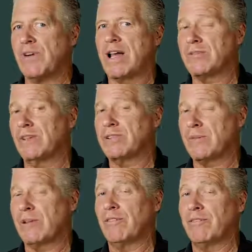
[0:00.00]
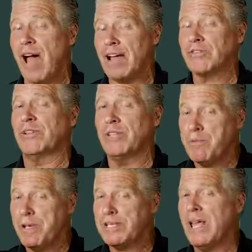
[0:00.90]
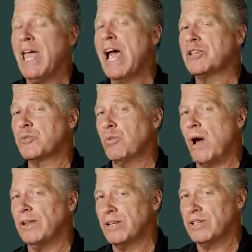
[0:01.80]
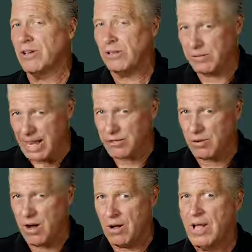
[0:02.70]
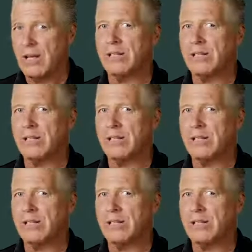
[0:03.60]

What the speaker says: phospholipids, as well as cholesterol.